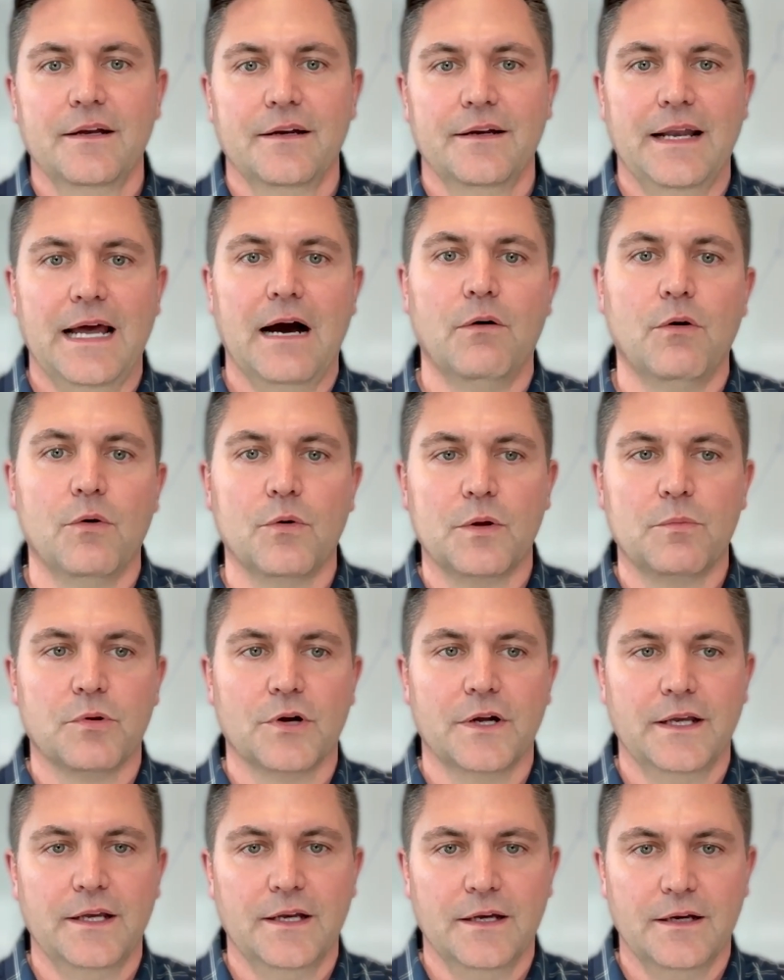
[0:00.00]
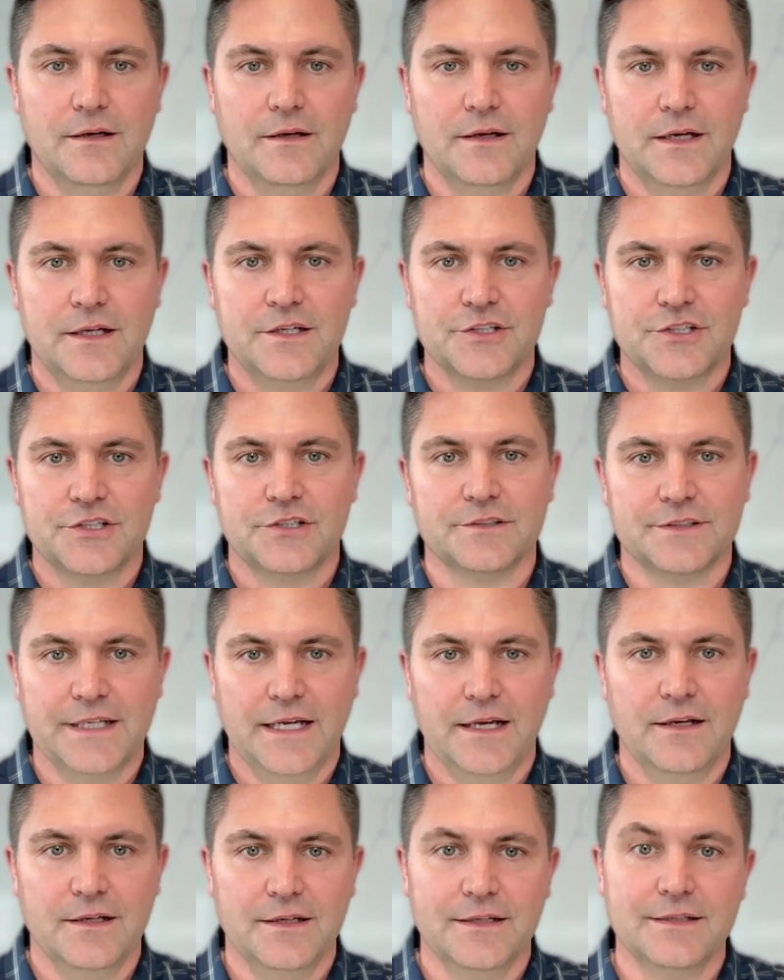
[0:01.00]
Now when we bring in additional
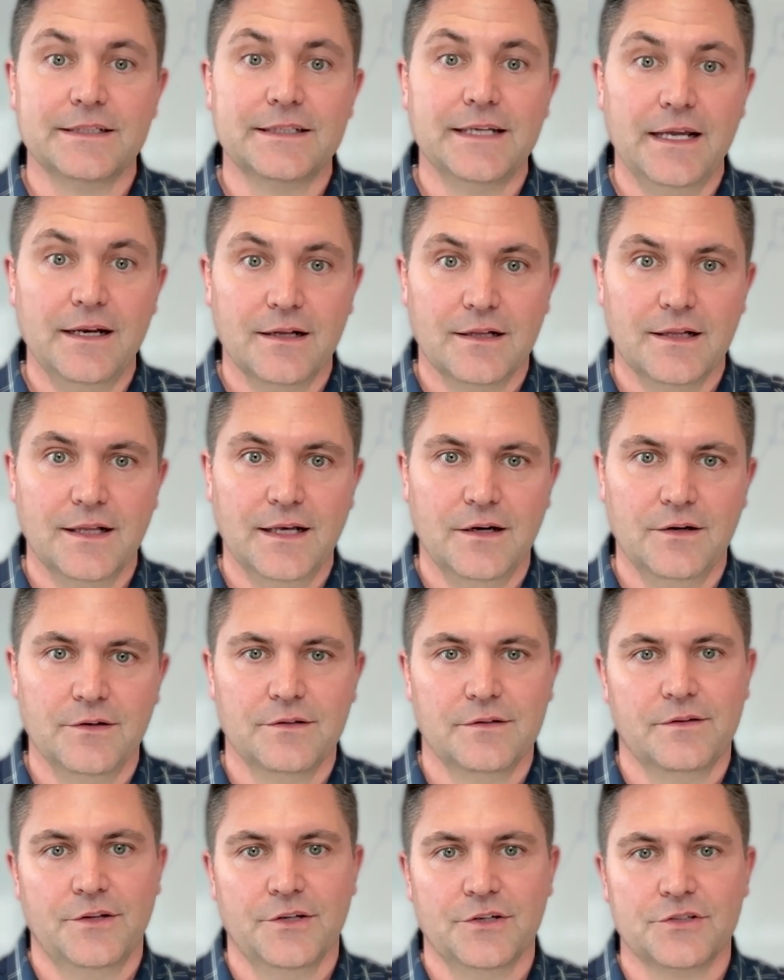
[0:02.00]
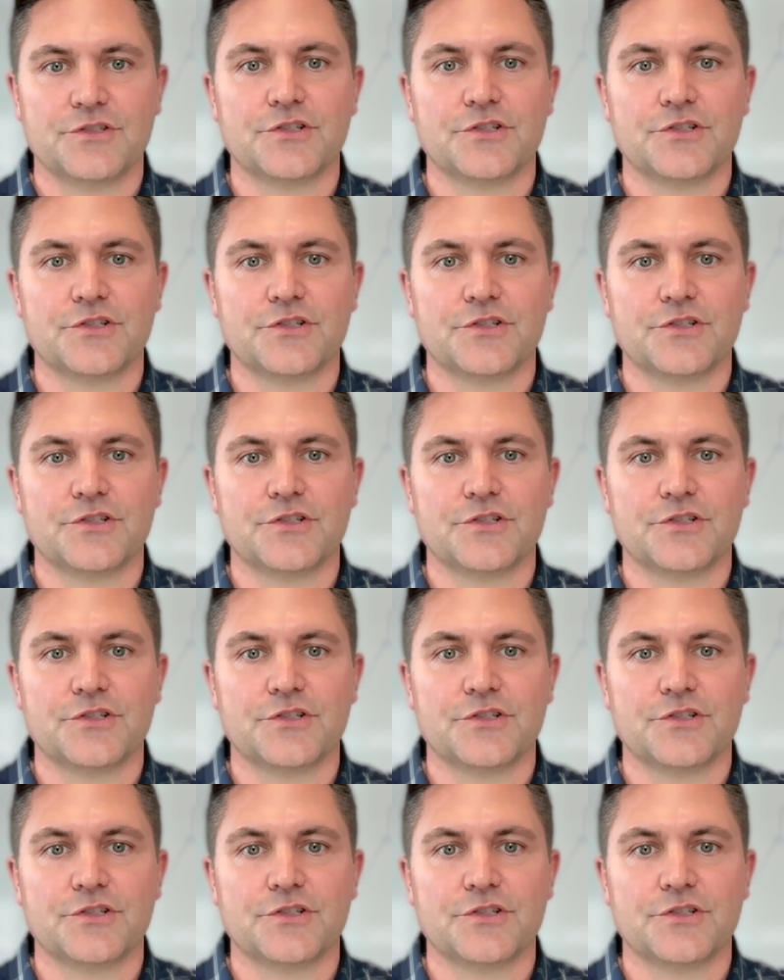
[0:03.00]
data into Data Cloud, there's